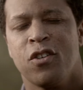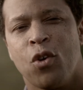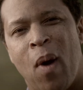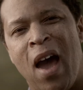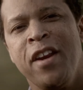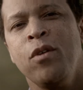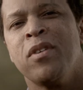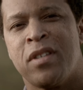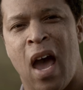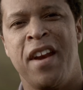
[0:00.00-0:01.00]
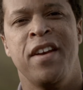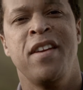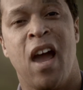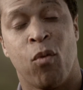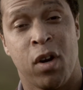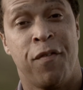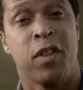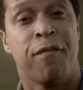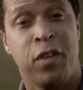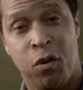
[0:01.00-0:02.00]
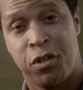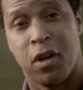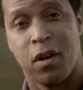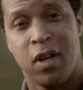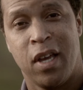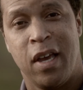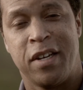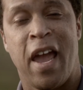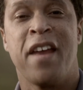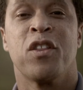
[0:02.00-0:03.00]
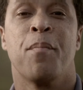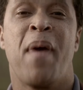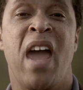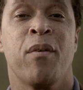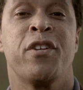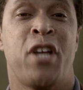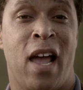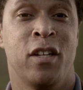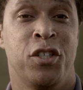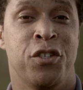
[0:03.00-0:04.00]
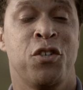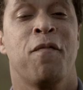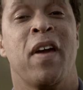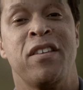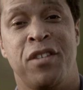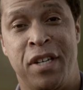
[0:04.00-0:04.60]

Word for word: So how do you design a network for the future to handle the bandwidth challenges you face